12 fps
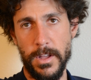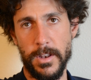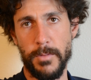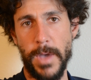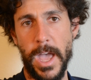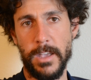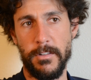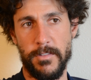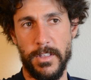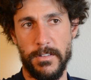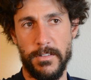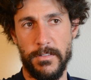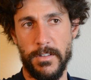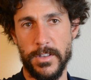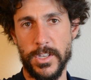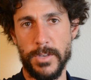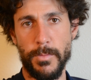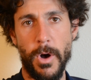package this, is
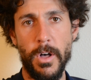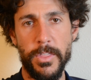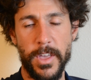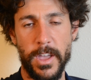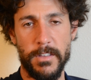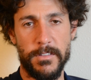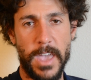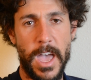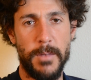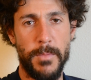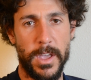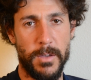just small things can make